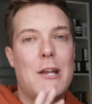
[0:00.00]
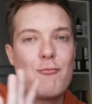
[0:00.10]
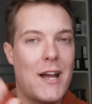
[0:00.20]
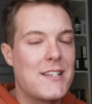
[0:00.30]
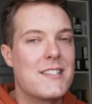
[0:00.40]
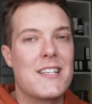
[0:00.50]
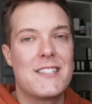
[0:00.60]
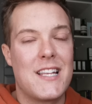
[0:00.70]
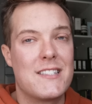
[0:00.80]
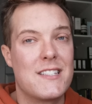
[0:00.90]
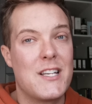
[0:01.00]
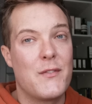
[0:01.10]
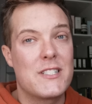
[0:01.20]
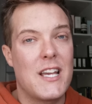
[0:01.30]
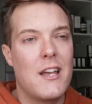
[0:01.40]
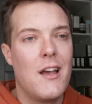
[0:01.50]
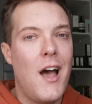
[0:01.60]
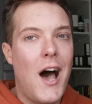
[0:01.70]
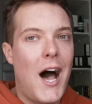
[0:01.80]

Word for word: any redness and sensitivity.